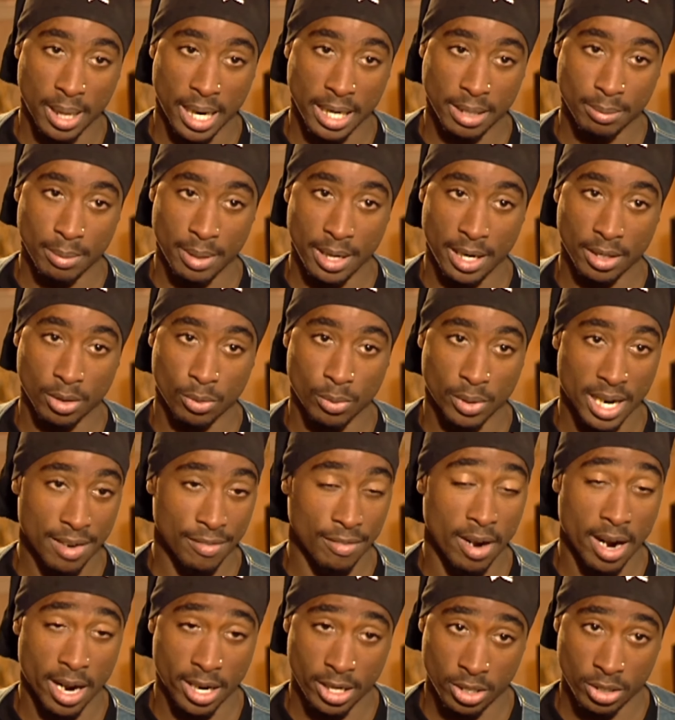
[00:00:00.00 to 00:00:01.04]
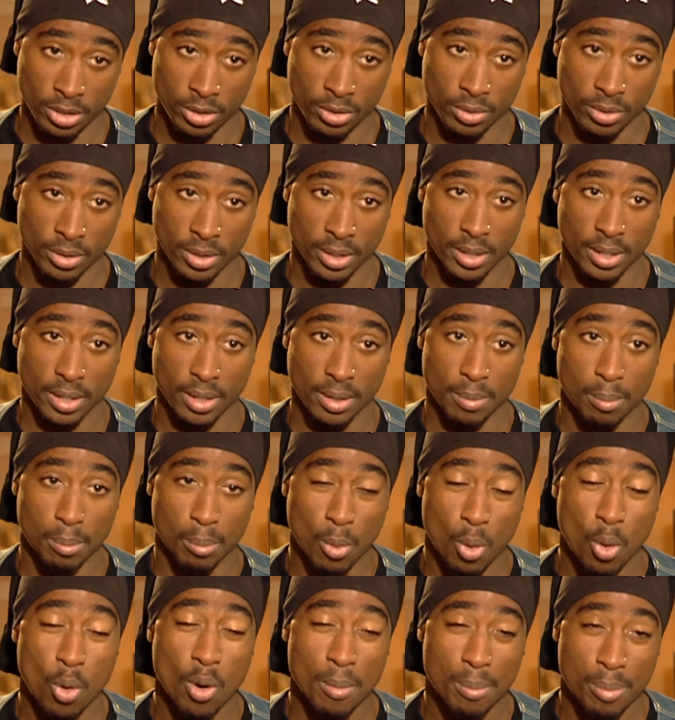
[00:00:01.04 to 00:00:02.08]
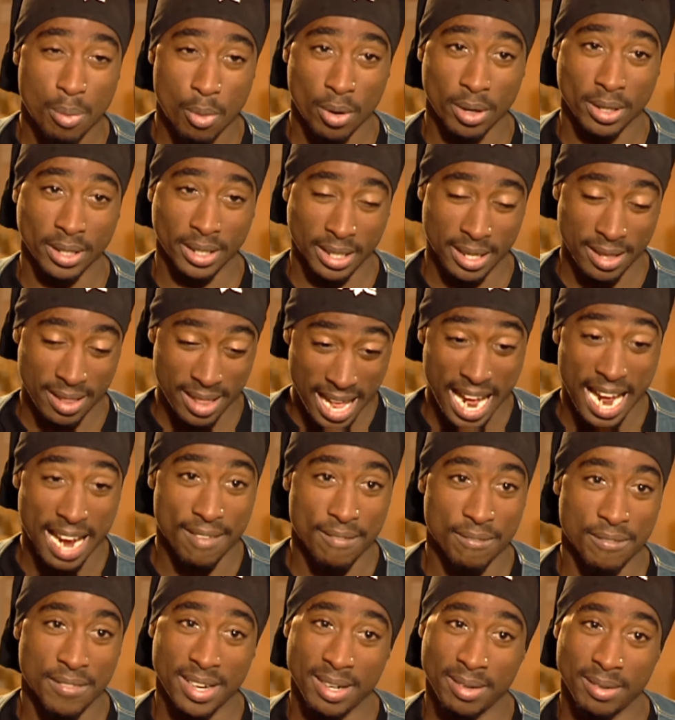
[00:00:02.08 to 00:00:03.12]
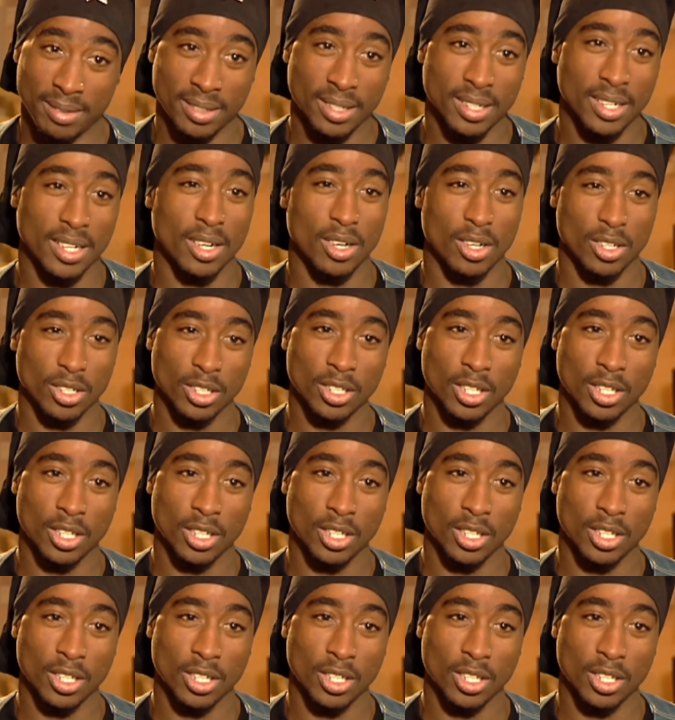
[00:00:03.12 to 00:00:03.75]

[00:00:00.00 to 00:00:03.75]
This was in response to a question that was posed by Billboard magazine,